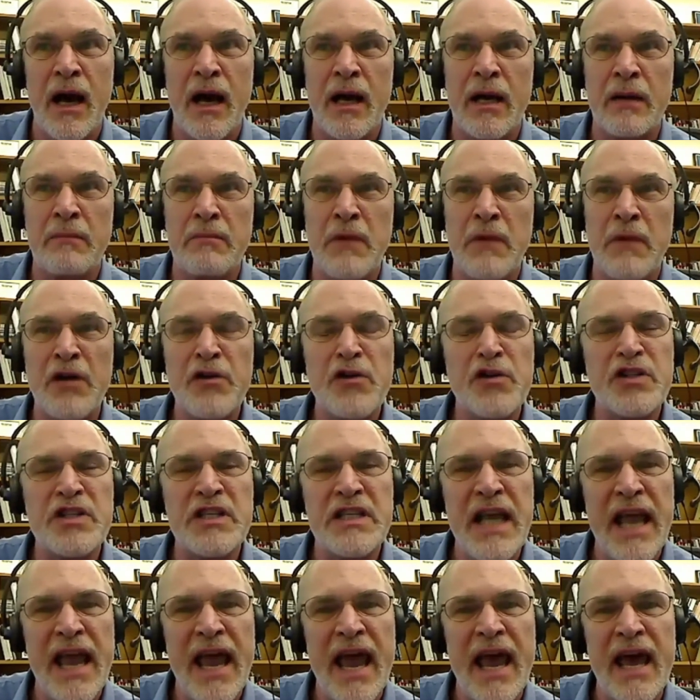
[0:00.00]

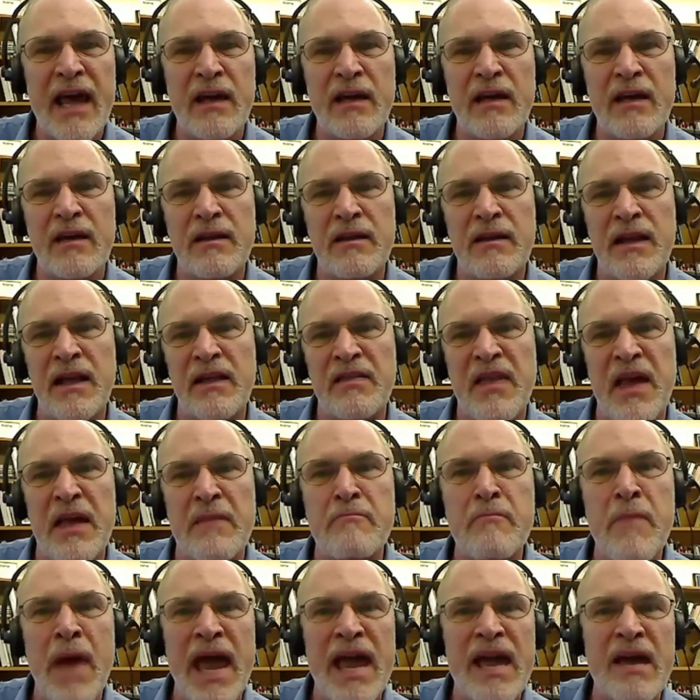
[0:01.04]
understand that they
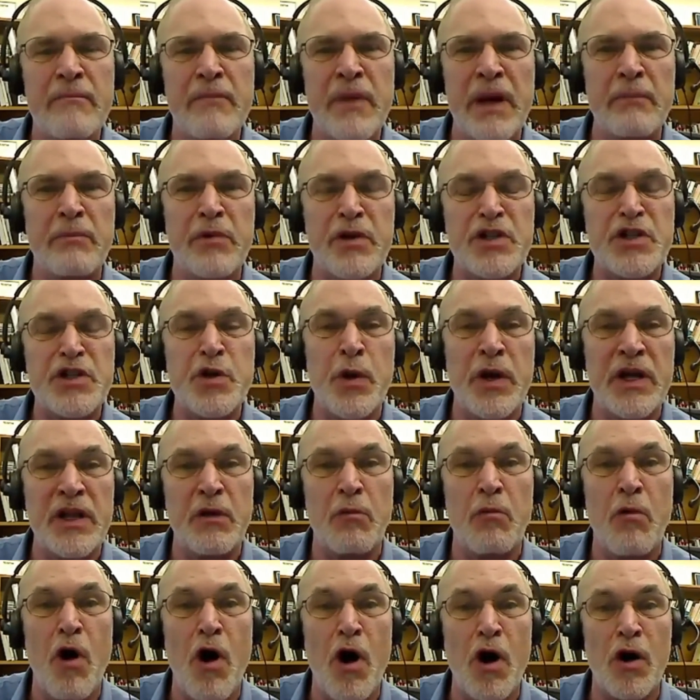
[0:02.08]
may have been pursuing the
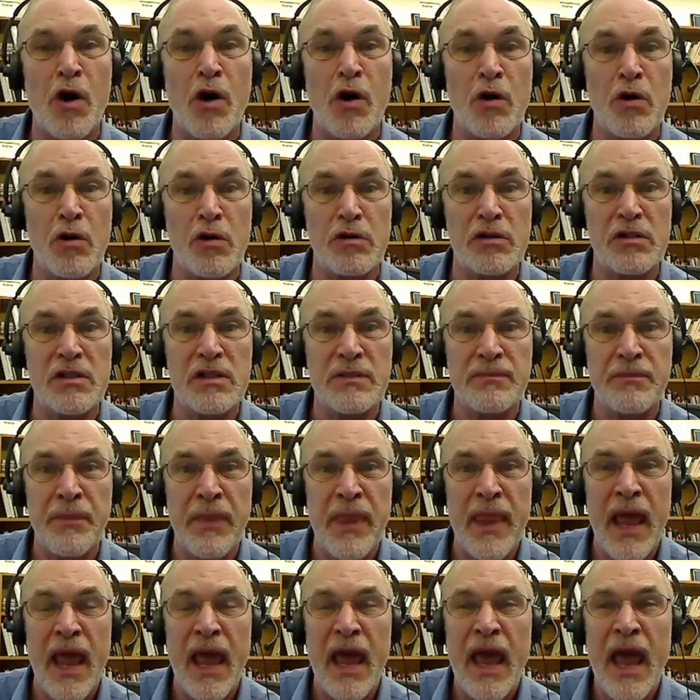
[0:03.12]
wrong goal.
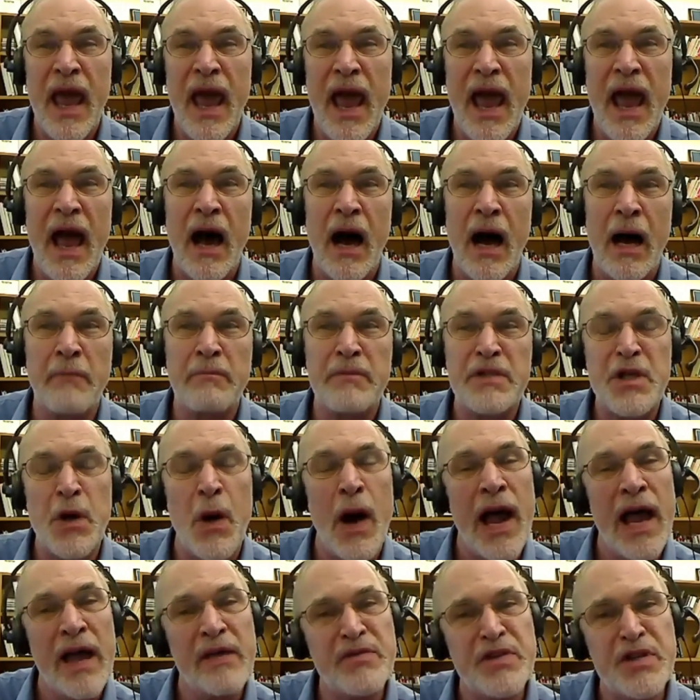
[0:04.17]
So I have
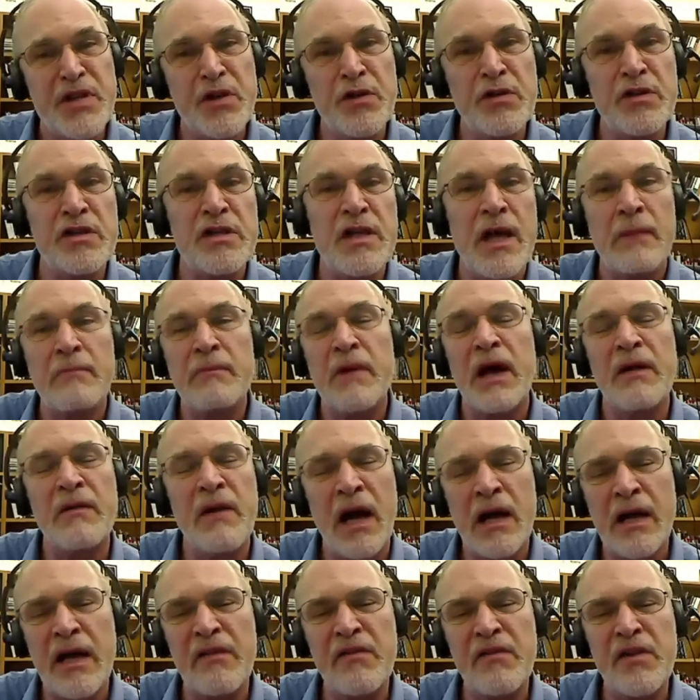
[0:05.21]
students, I'll
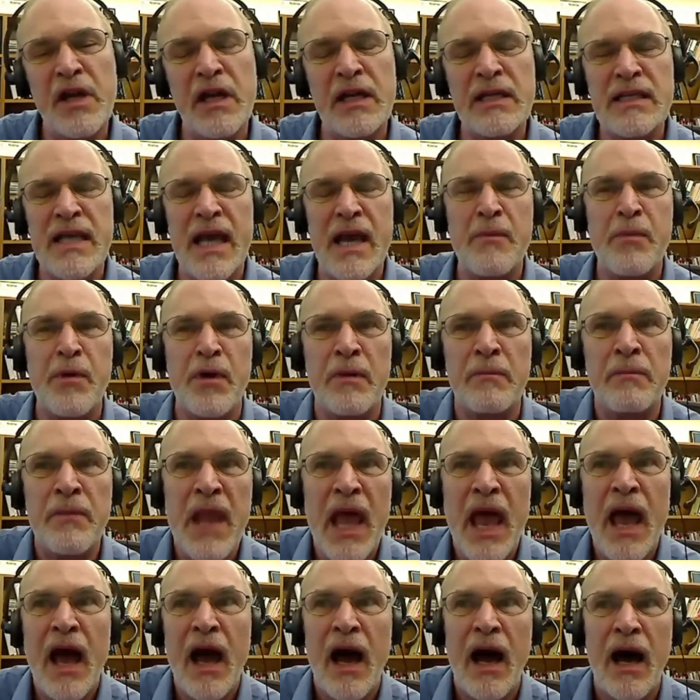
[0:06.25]
give you an example.
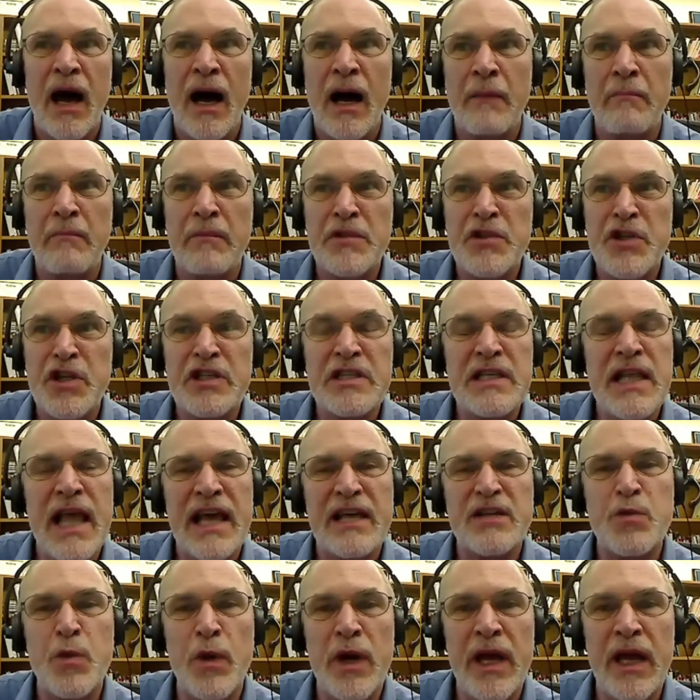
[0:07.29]
Just last
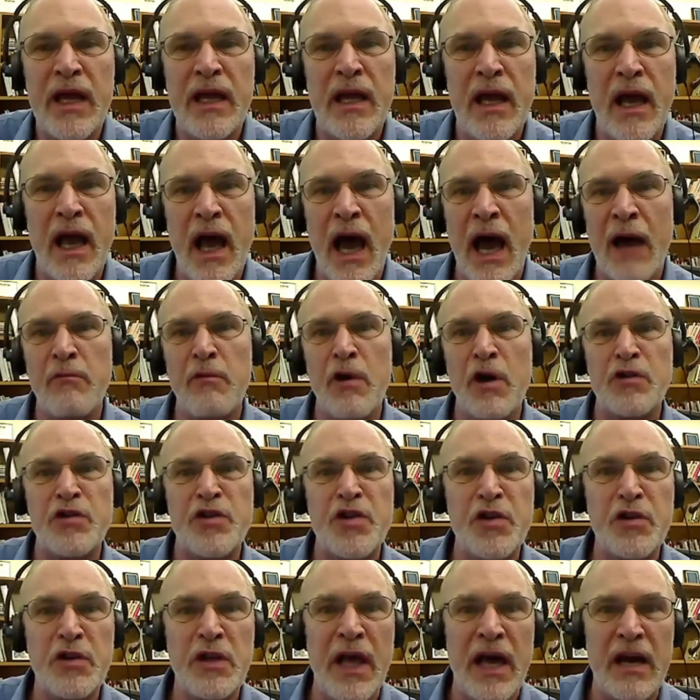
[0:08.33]
week, I wrote 2
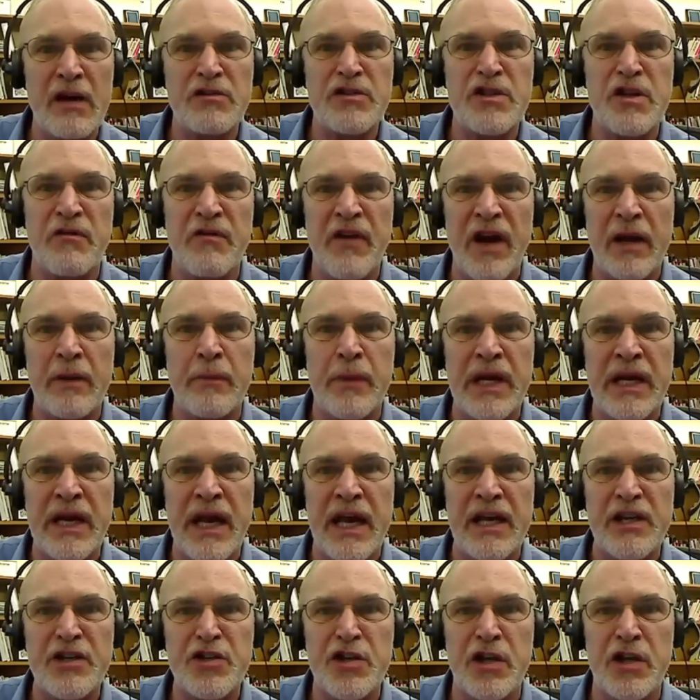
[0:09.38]
letters of recommendation